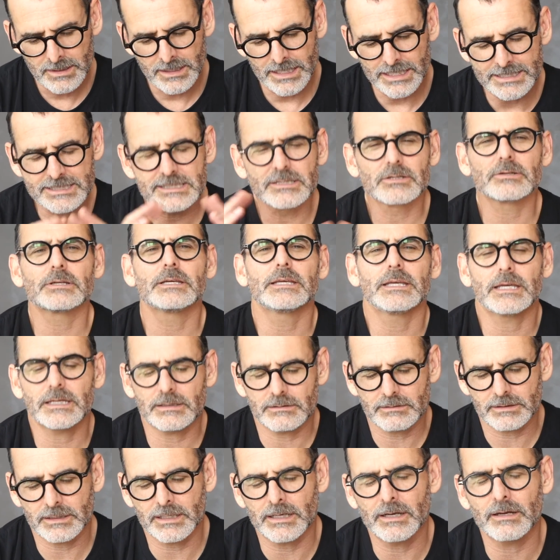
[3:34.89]
It's looking
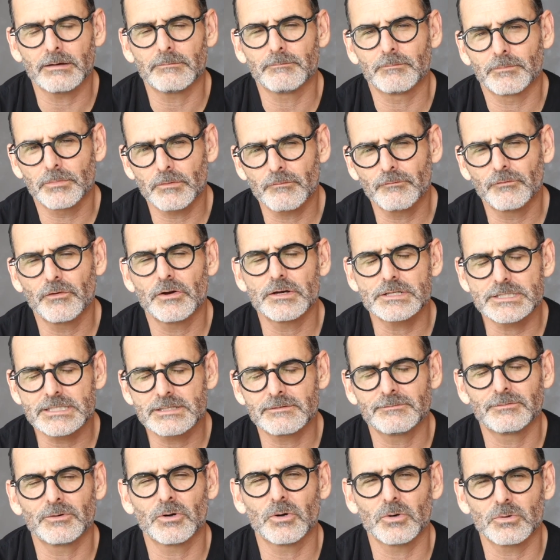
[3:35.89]
at, first
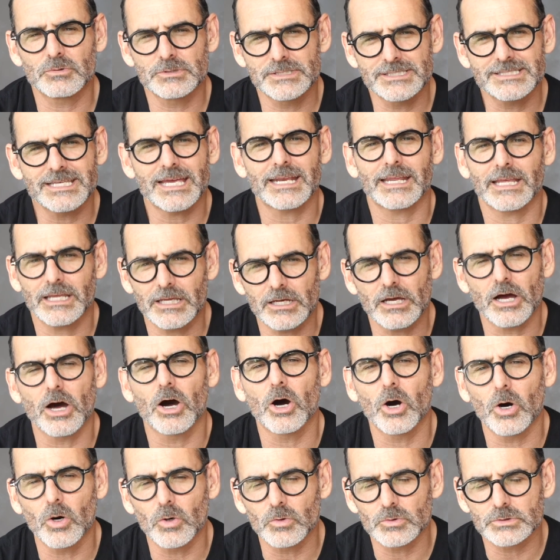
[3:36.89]
of all, setting
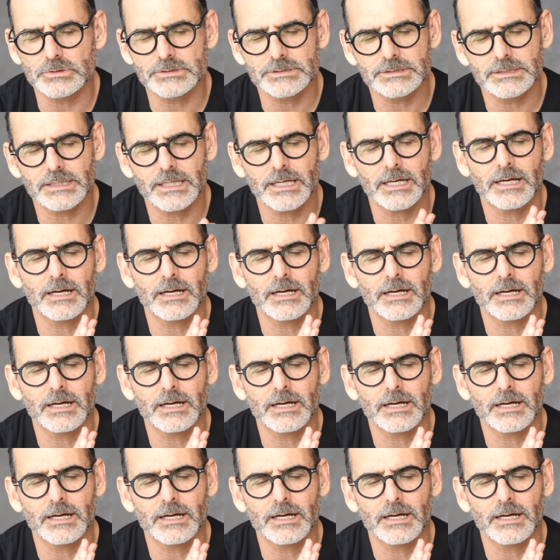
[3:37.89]
goals,